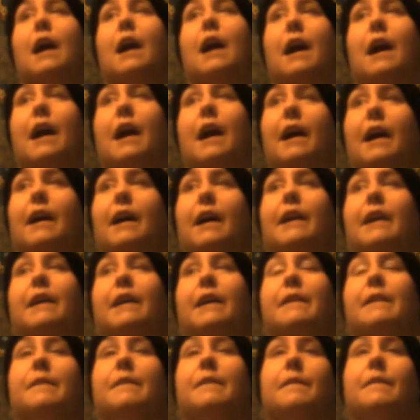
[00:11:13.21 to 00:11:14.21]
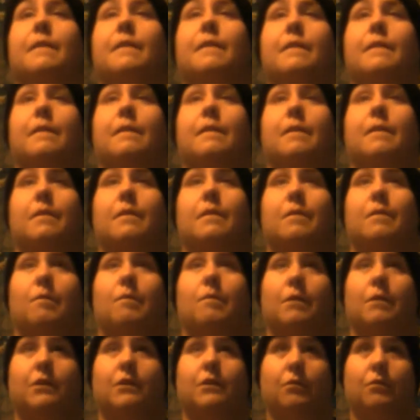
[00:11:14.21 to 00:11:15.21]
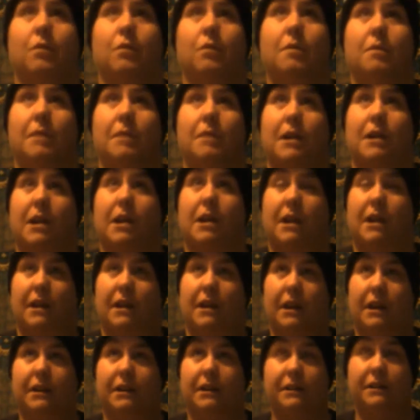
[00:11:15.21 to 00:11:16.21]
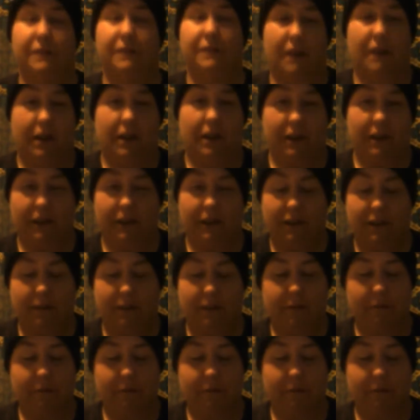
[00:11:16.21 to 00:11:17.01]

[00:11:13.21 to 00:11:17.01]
I went to Walmart and I decided